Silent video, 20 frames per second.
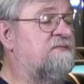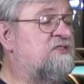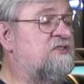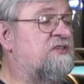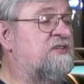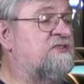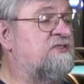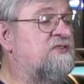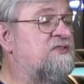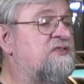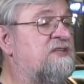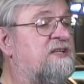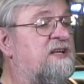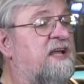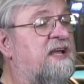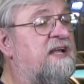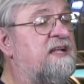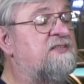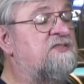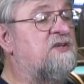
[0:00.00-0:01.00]
sixes and
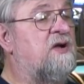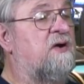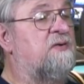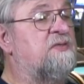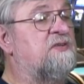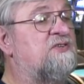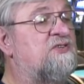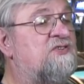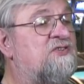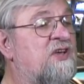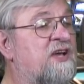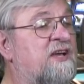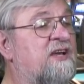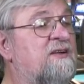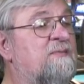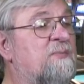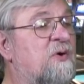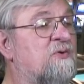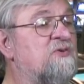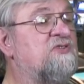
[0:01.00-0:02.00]
eights are the
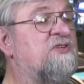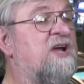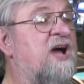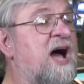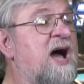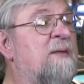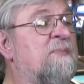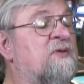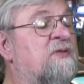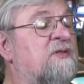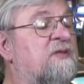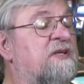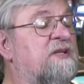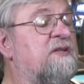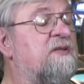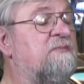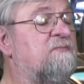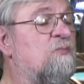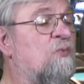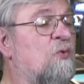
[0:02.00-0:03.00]
second most commonly
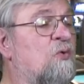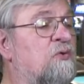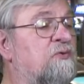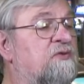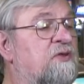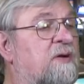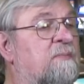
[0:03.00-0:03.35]
rolled